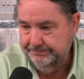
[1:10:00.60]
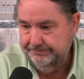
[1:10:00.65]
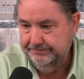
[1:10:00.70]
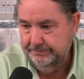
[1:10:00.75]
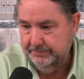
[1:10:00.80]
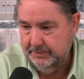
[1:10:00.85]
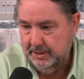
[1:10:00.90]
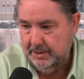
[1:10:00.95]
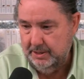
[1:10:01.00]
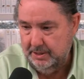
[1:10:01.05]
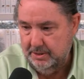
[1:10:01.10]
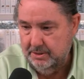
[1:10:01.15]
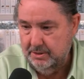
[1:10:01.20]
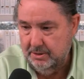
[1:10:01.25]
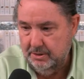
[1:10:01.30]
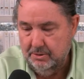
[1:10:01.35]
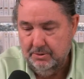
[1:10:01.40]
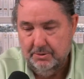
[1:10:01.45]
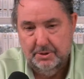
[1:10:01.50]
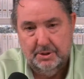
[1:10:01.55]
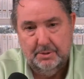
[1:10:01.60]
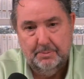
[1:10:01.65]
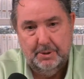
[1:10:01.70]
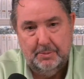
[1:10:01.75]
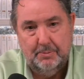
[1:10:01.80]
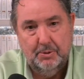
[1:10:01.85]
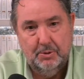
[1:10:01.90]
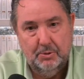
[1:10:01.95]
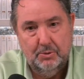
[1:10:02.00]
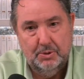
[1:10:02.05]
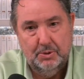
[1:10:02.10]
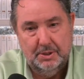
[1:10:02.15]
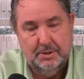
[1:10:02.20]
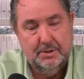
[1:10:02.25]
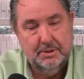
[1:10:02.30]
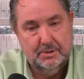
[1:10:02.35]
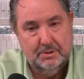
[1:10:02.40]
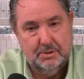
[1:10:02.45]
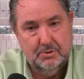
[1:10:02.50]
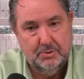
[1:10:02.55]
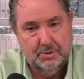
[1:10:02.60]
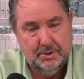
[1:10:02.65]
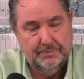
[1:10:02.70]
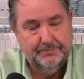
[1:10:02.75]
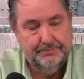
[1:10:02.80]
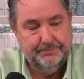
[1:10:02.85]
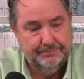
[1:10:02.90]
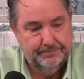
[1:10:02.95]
They need to know that the people who did this to them